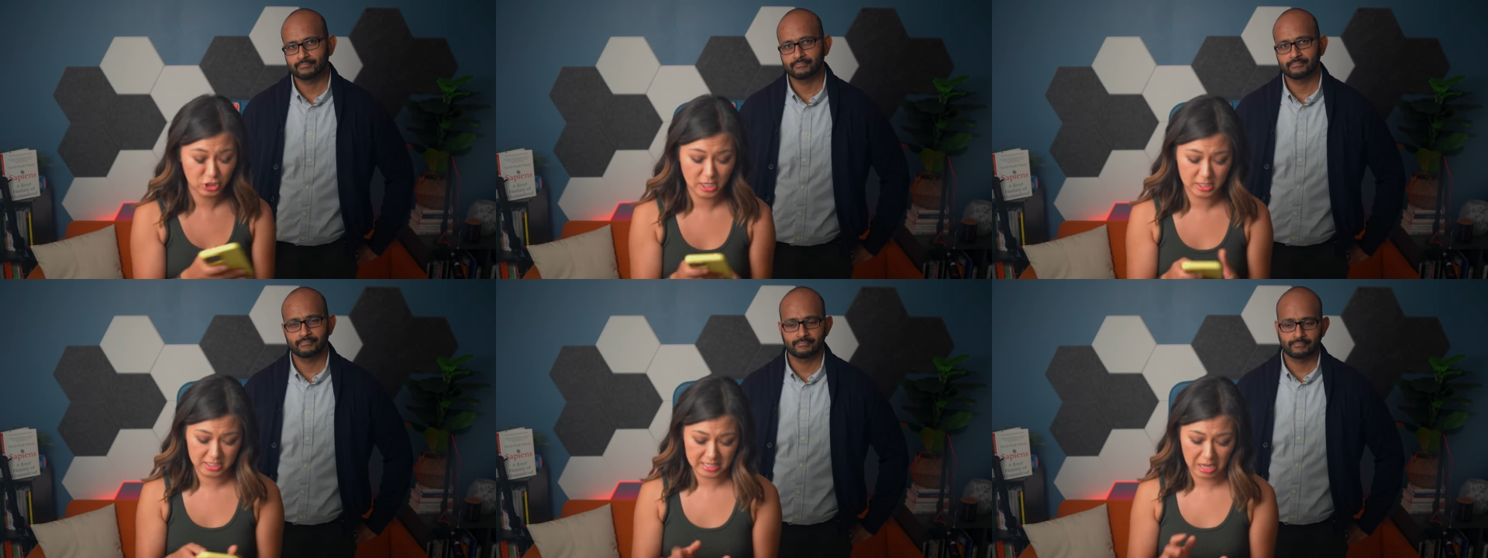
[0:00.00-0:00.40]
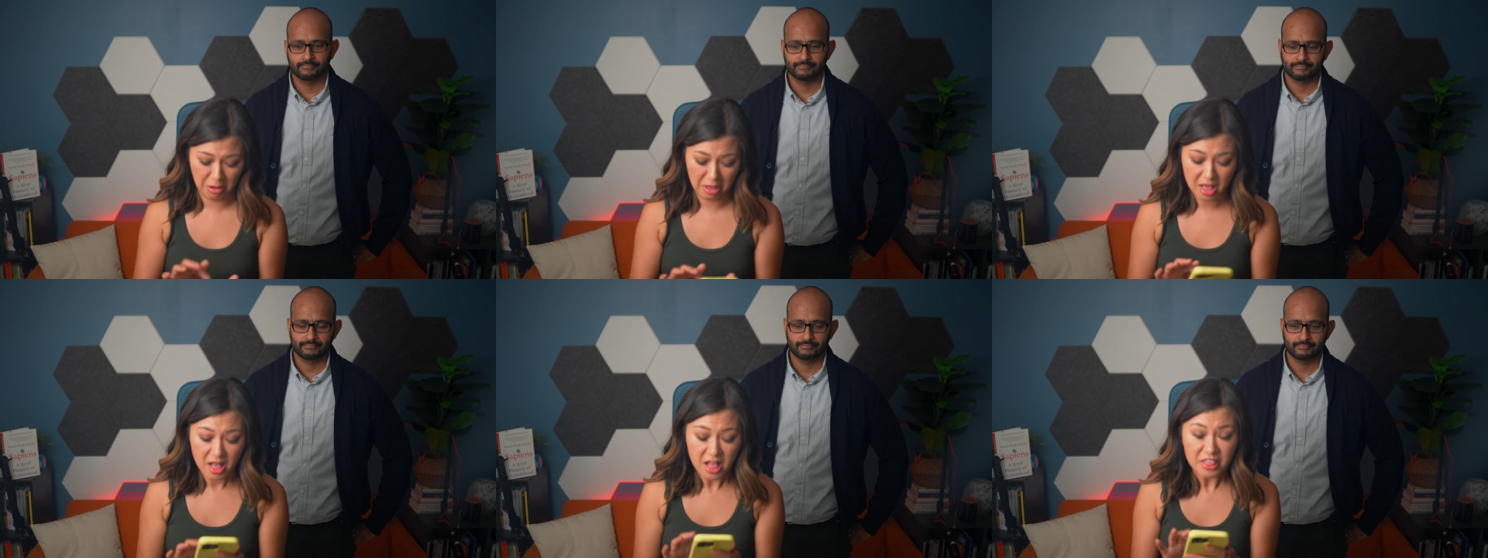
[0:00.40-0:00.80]
Speaker 1: check this
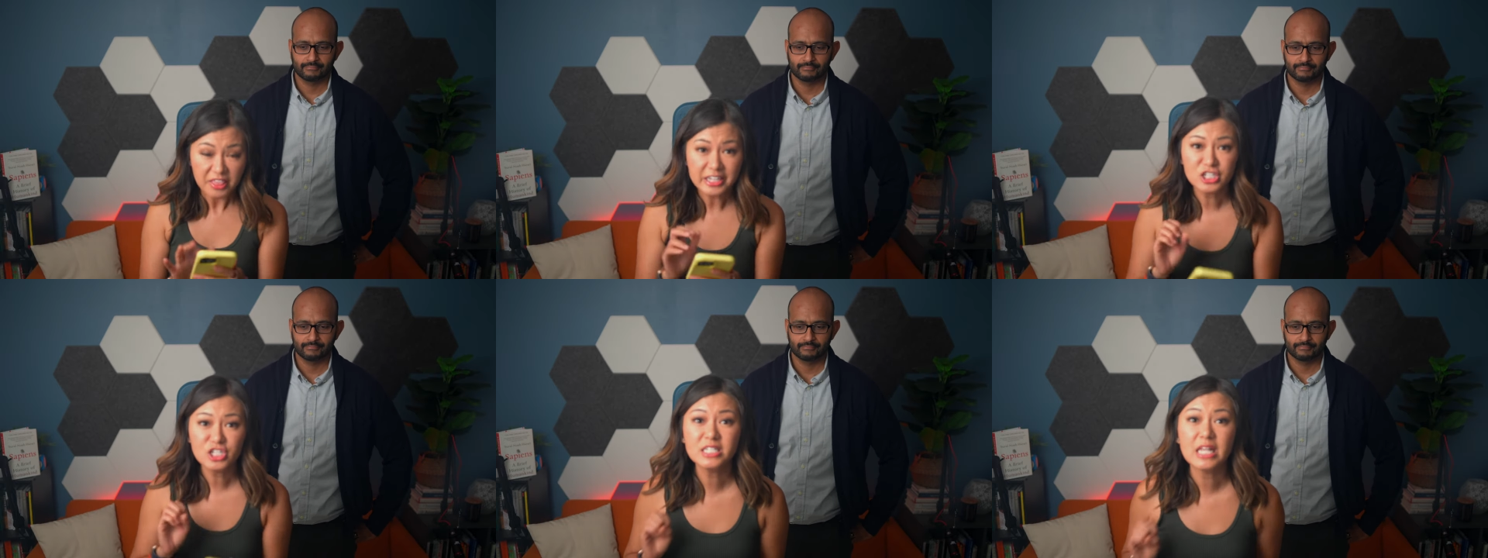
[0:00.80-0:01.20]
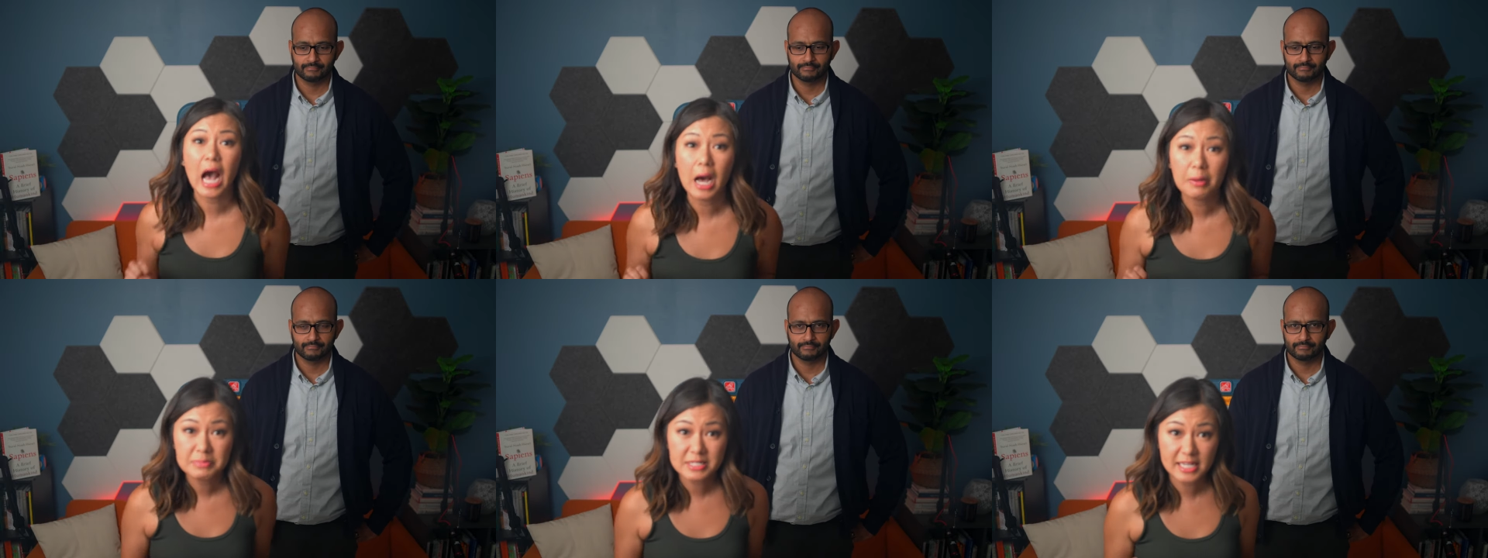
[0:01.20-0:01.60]
out. They just
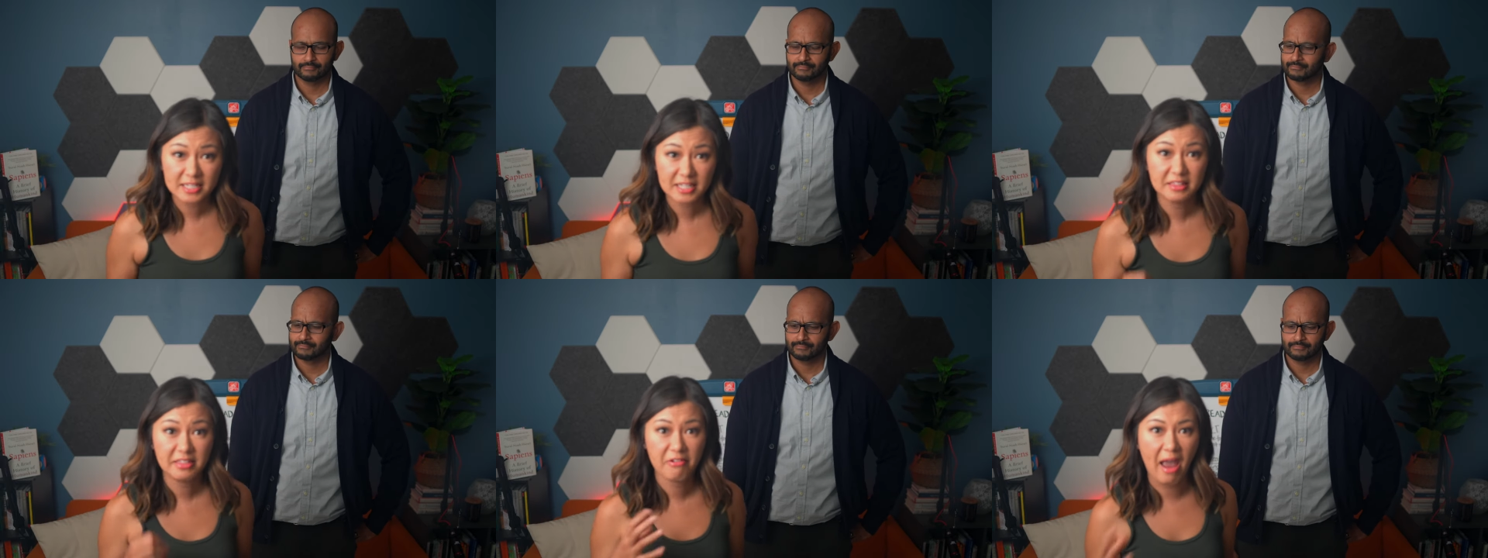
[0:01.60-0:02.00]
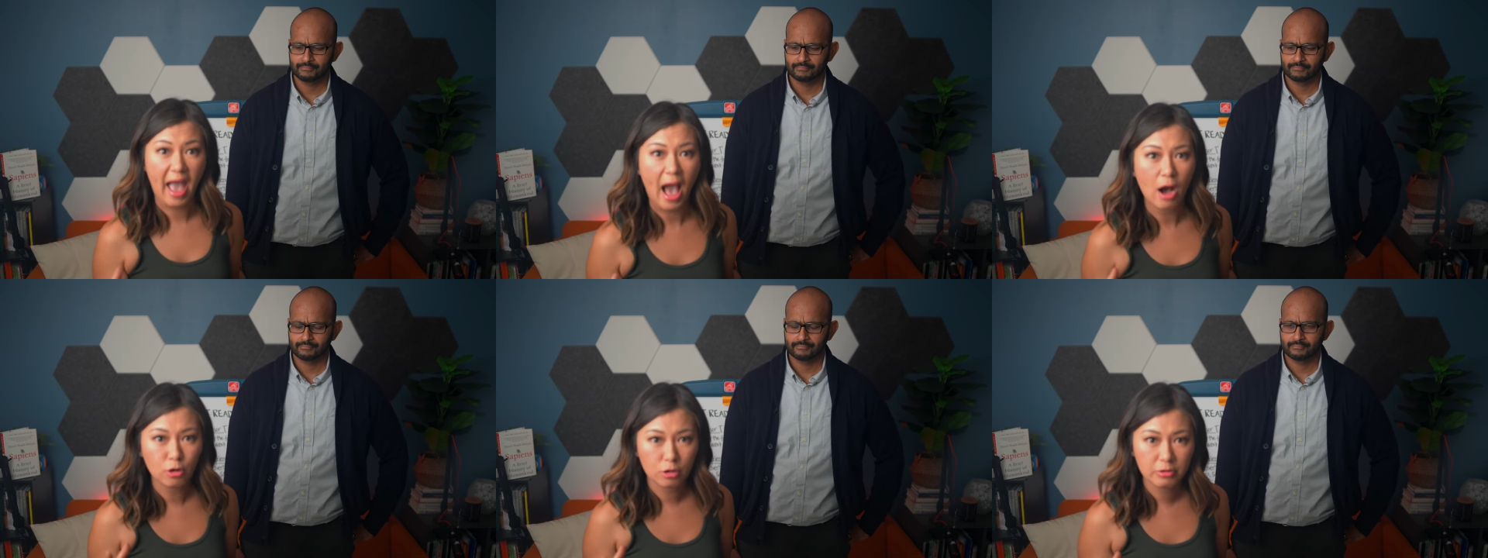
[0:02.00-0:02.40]
updated their
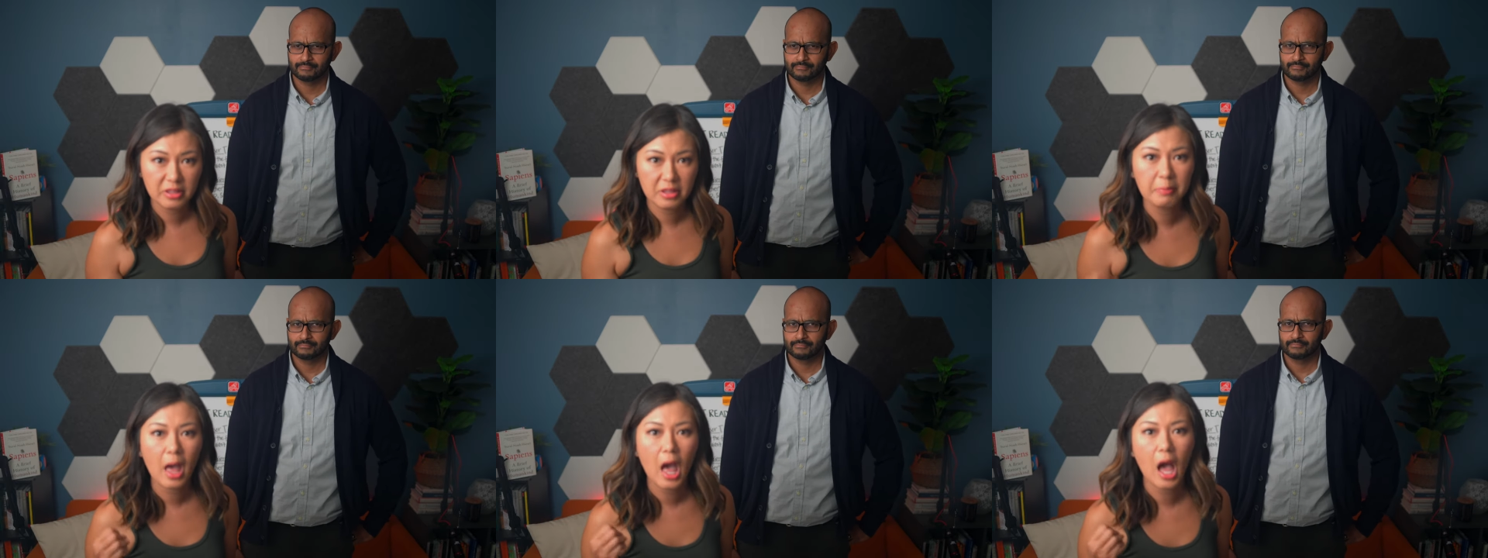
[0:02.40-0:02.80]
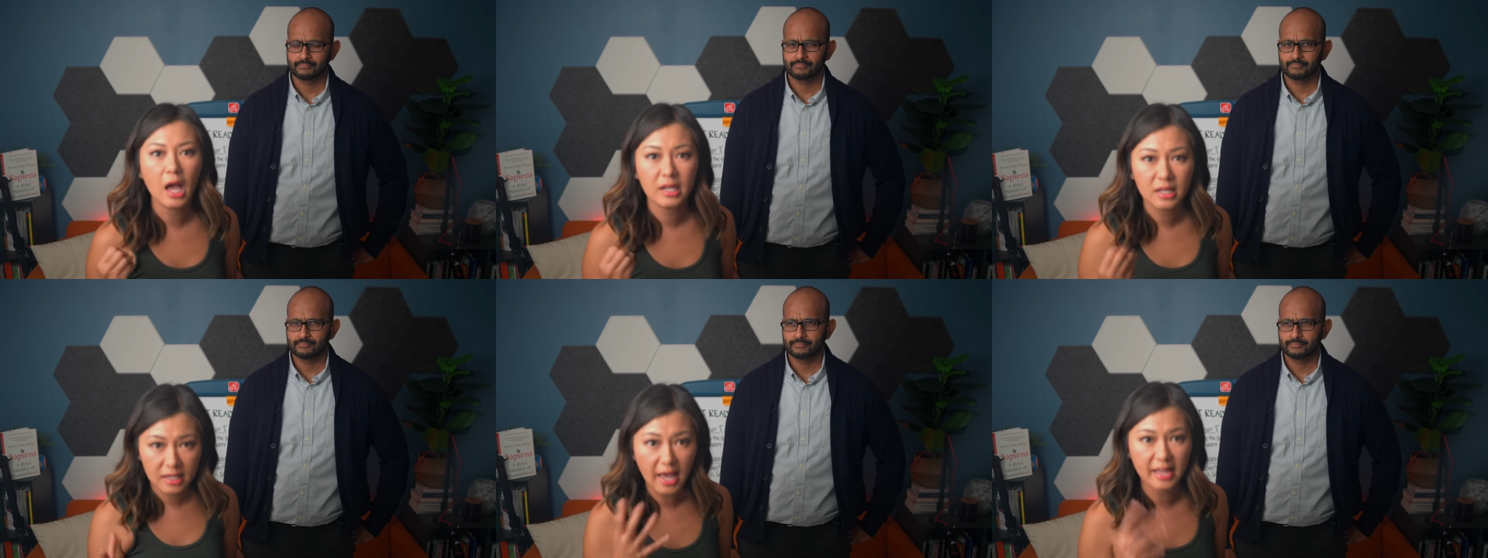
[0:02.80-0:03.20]
algorithm
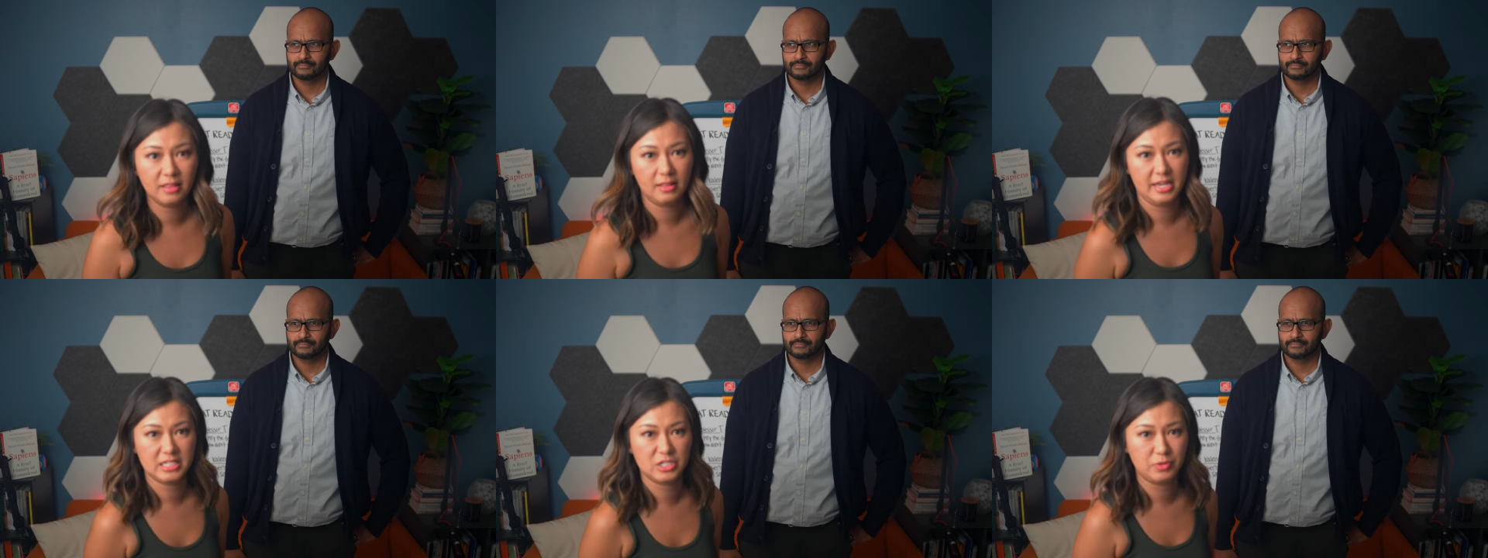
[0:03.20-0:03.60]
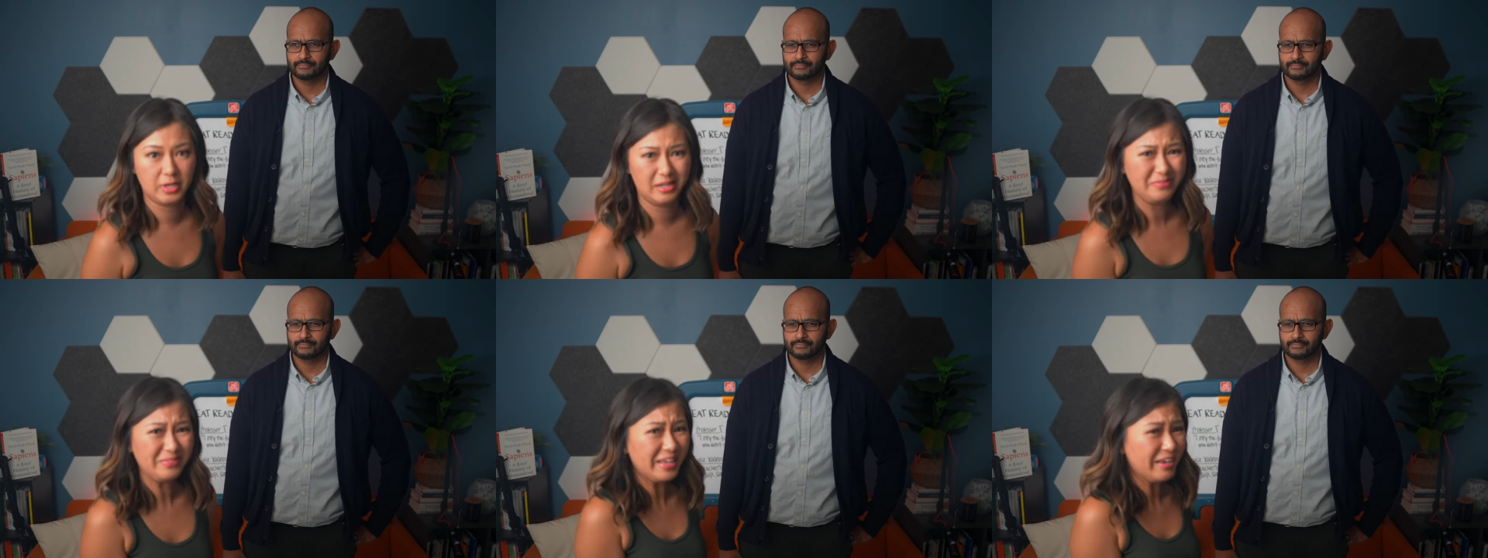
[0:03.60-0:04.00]
again last
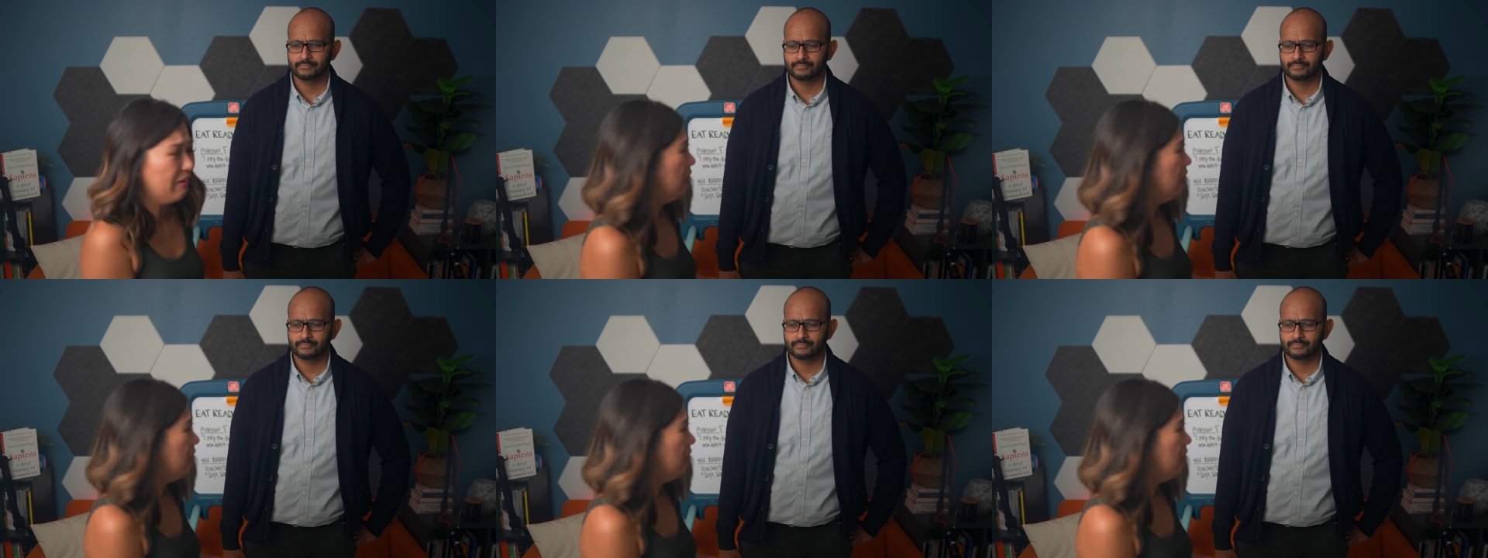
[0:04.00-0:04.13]
week. I'm like,